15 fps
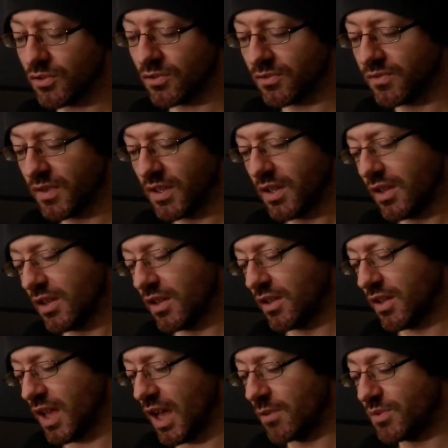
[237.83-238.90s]
of
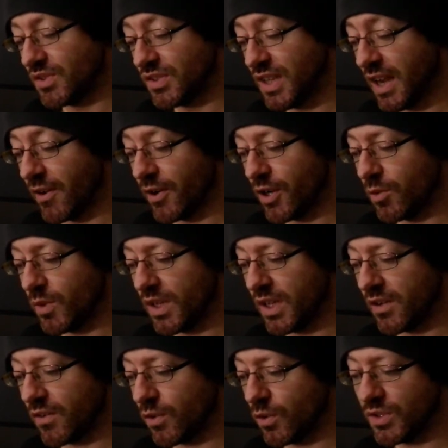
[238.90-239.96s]
um, scenario where,
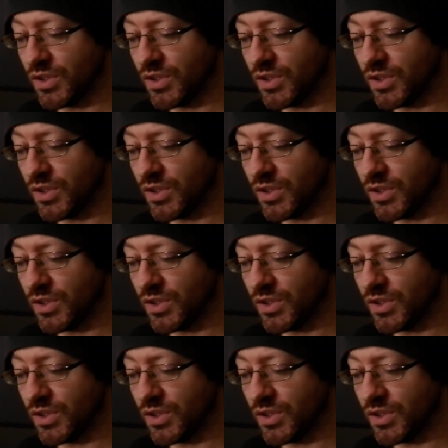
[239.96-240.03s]
of course,